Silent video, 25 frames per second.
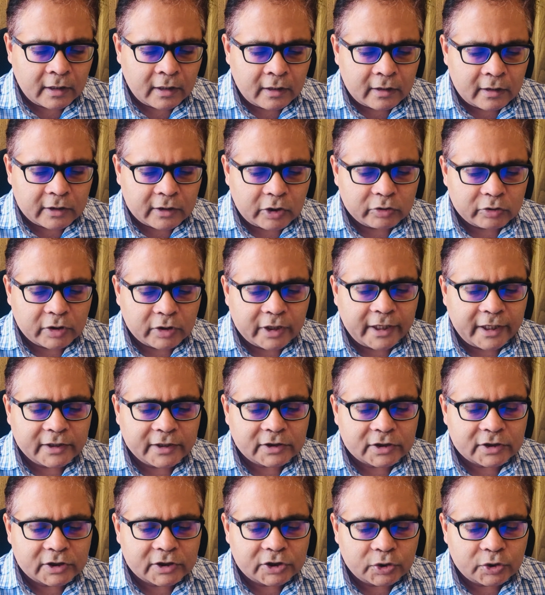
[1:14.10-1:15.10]
Now, the
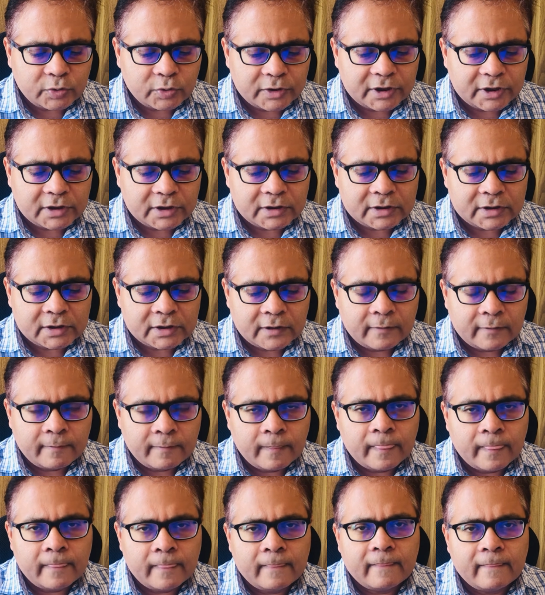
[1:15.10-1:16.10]
next issue is
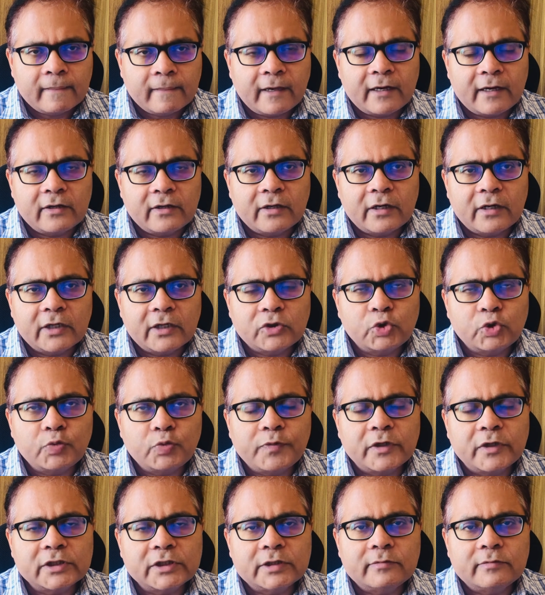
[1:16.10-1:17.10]
that there are two
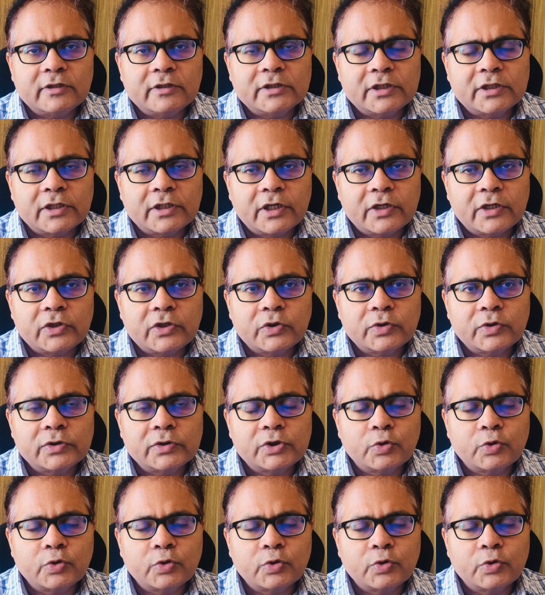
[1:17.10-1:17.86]
possible scenarios.